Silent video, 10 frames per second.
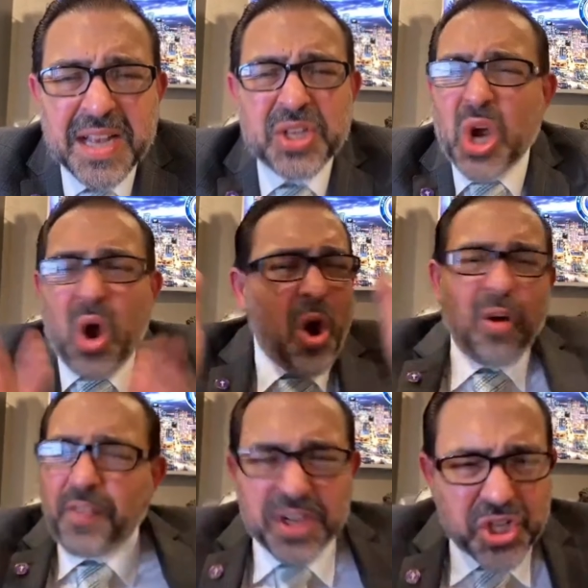
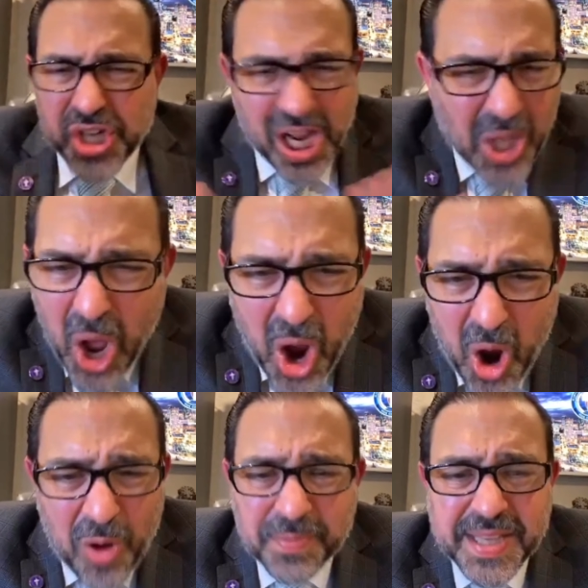Jehovah
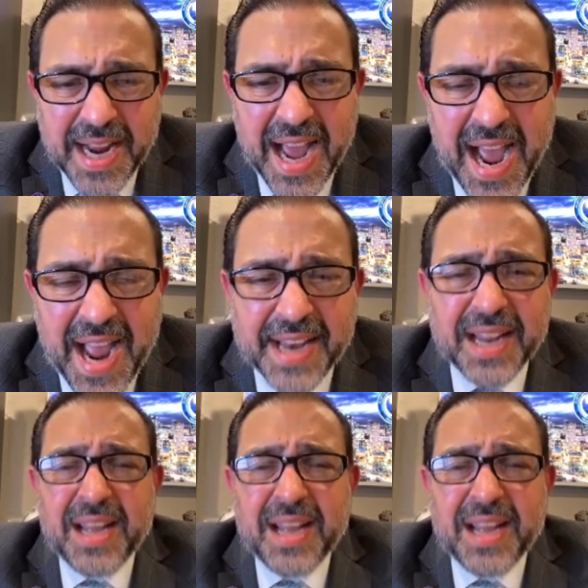Shalom tonight.